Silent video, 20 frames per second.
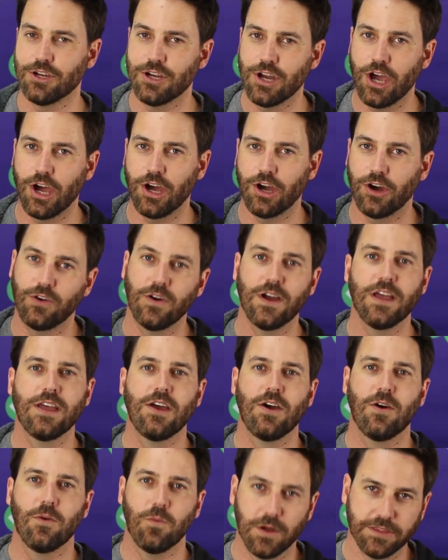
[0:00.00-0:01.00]
to know
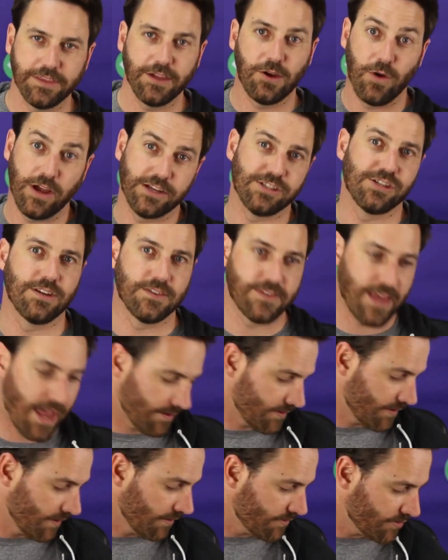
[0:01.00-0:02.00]
what the question is
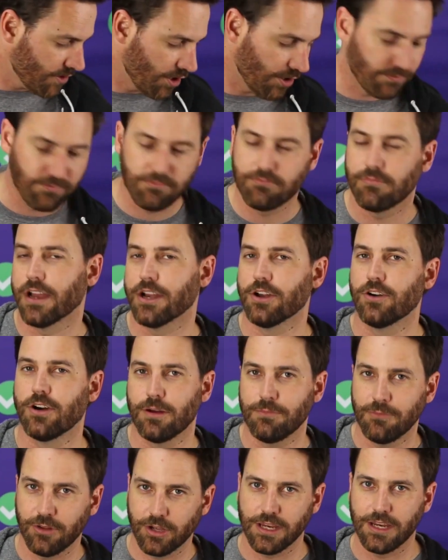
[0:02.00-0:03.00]
asking. So I know
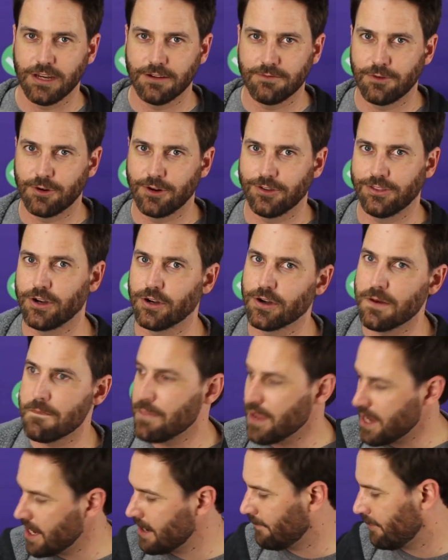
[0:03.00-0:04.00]
I'm looking for theory
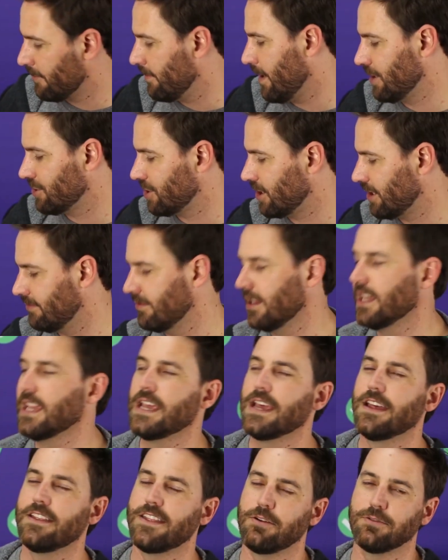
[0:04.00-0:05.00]
B information,
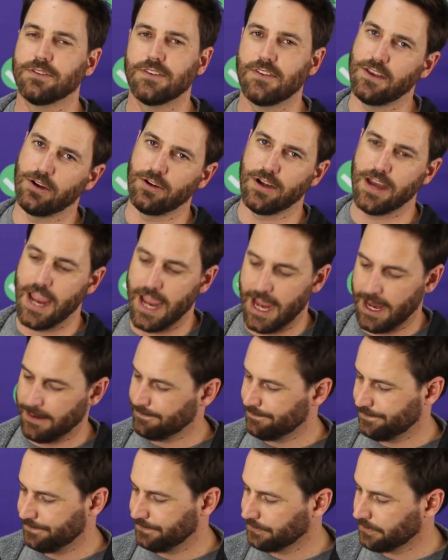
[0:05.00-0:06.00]
that was theory A.
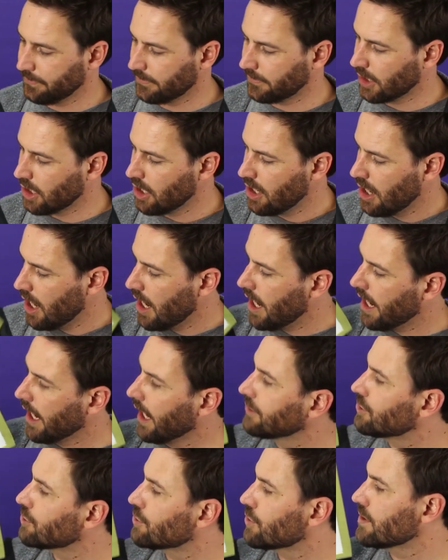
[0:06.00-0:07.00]

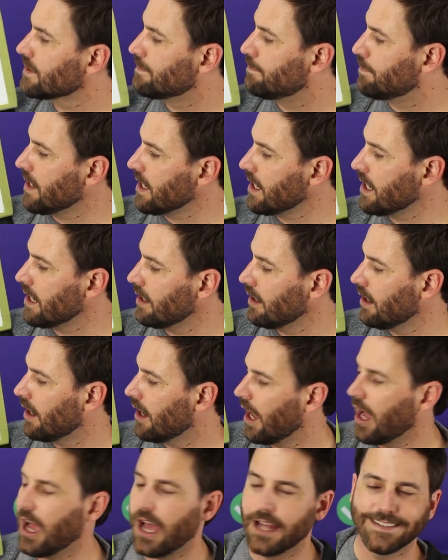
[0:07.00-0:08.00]
Answer choice B
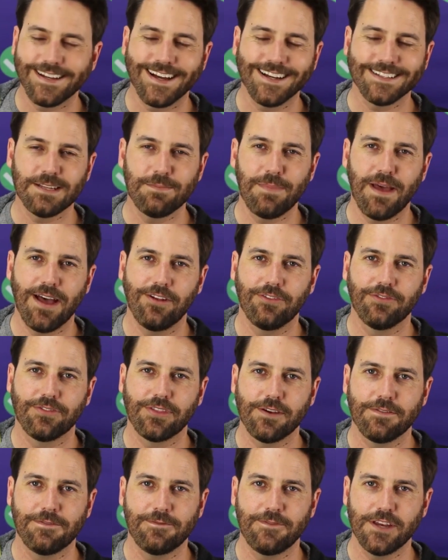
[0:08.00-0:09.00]
uh, talks about
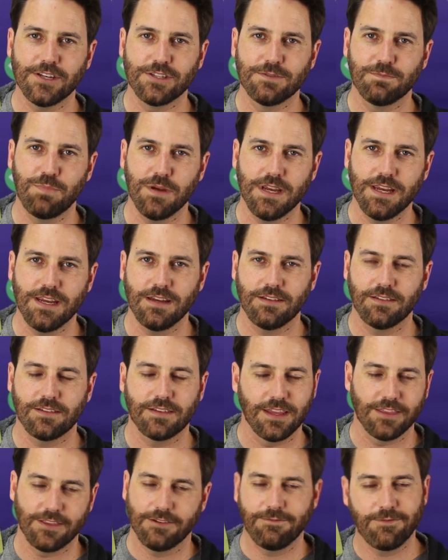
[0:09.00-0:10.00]
the fish
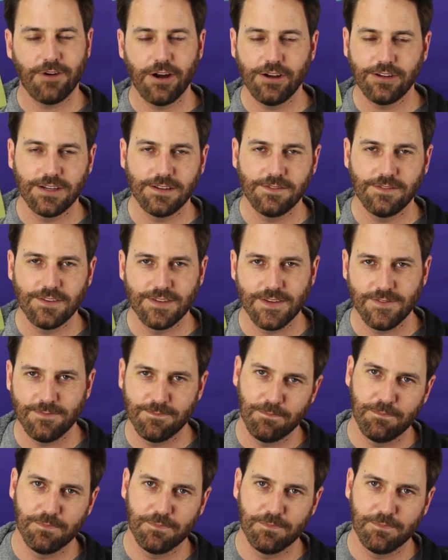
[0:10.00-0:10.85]
being in the front of the